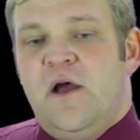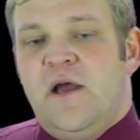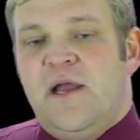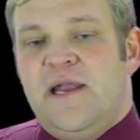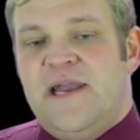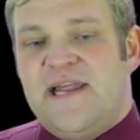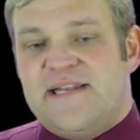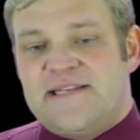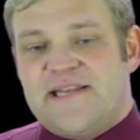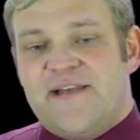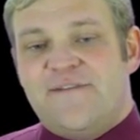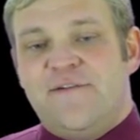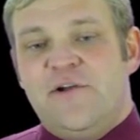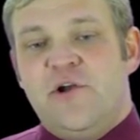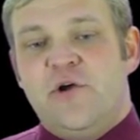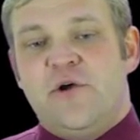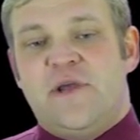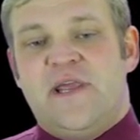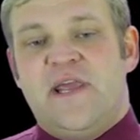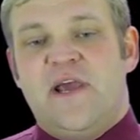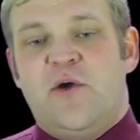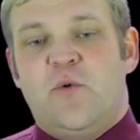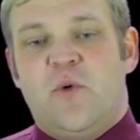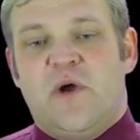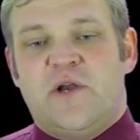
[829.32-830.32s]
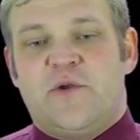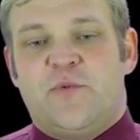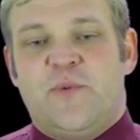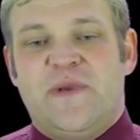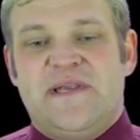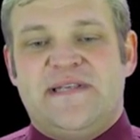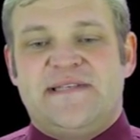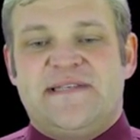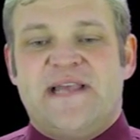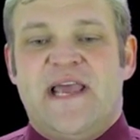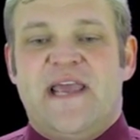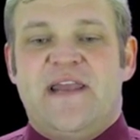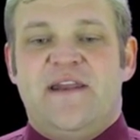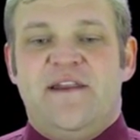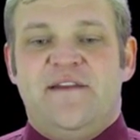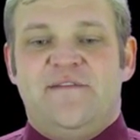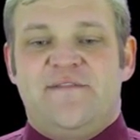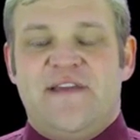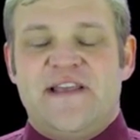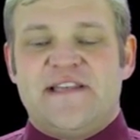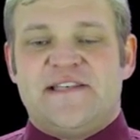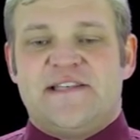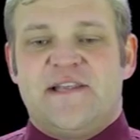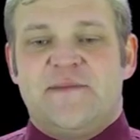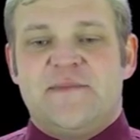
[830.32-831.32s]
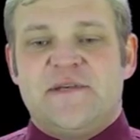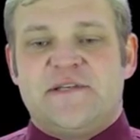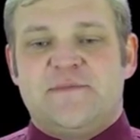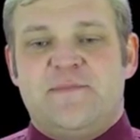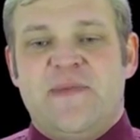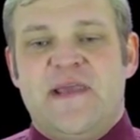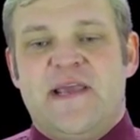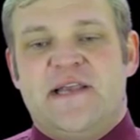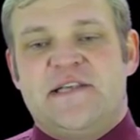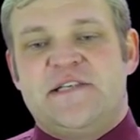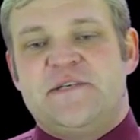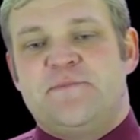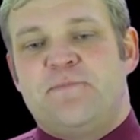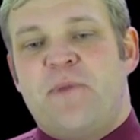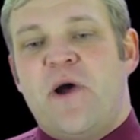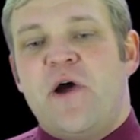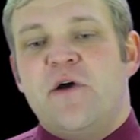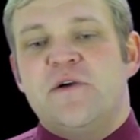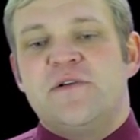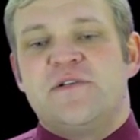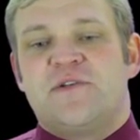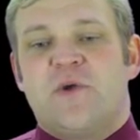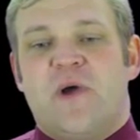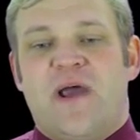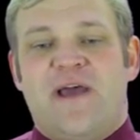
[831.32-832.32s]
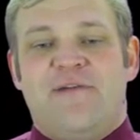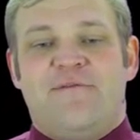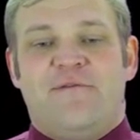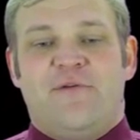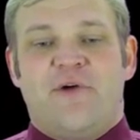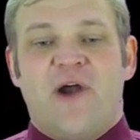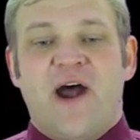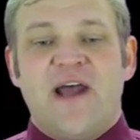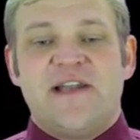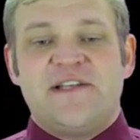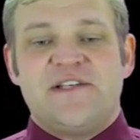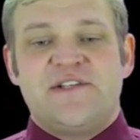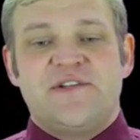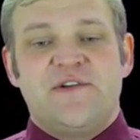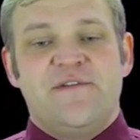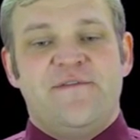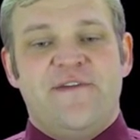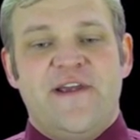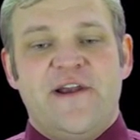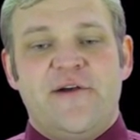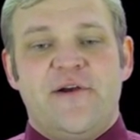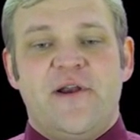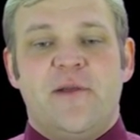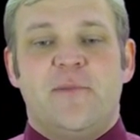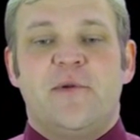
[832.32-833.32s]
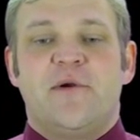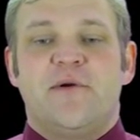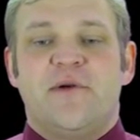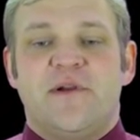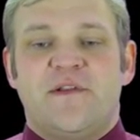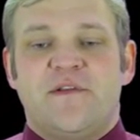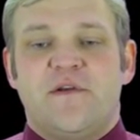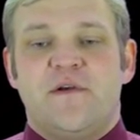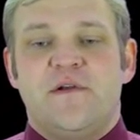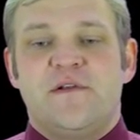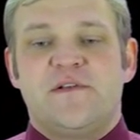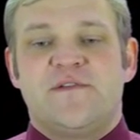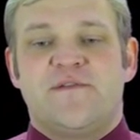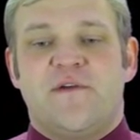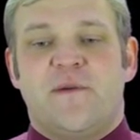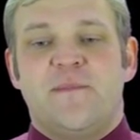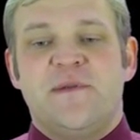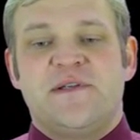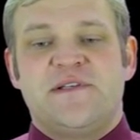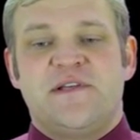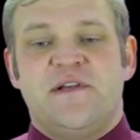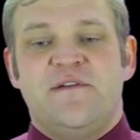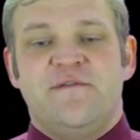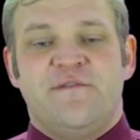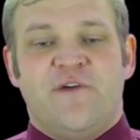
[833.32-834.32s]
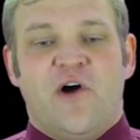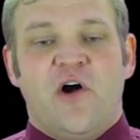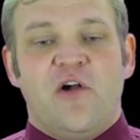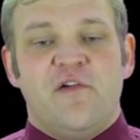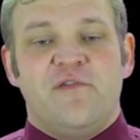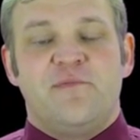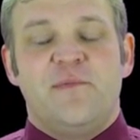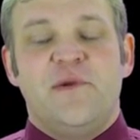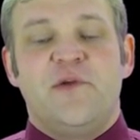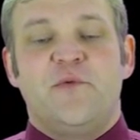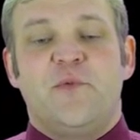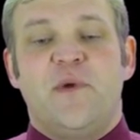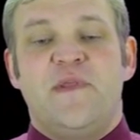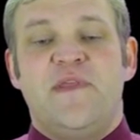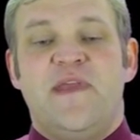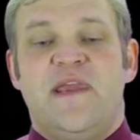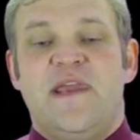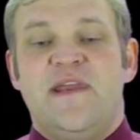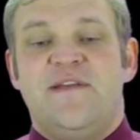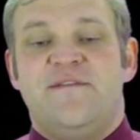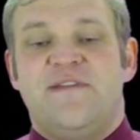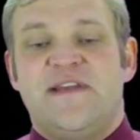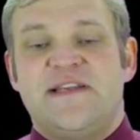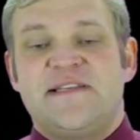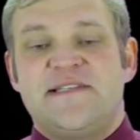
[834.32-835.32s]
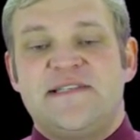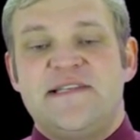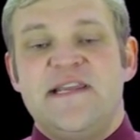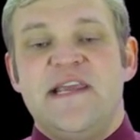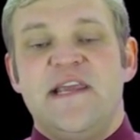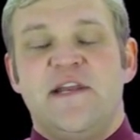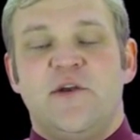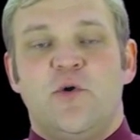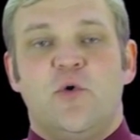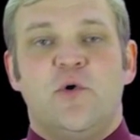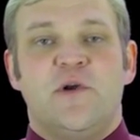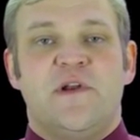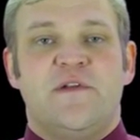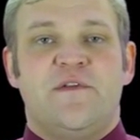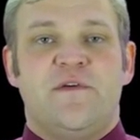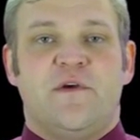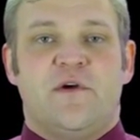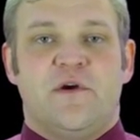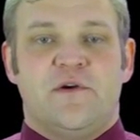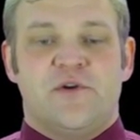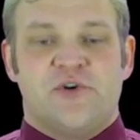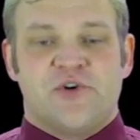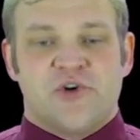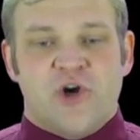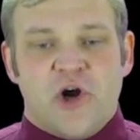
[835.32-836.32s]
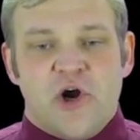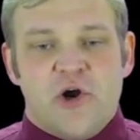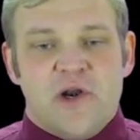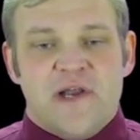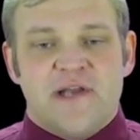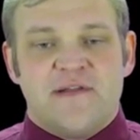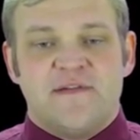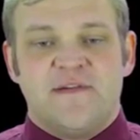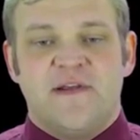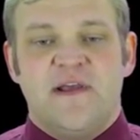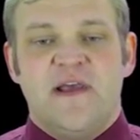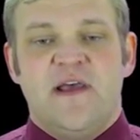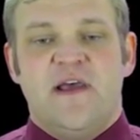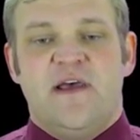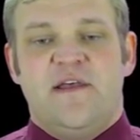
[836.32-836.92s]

Let's have a look here what we say. An investor must be exposed or have rights to variable returns from its involvement with the investee in order to control it.